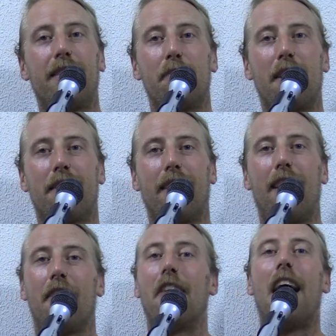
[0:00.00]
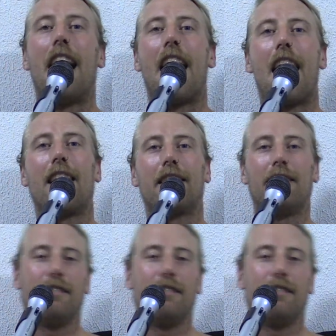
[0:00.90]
and much love. Holla.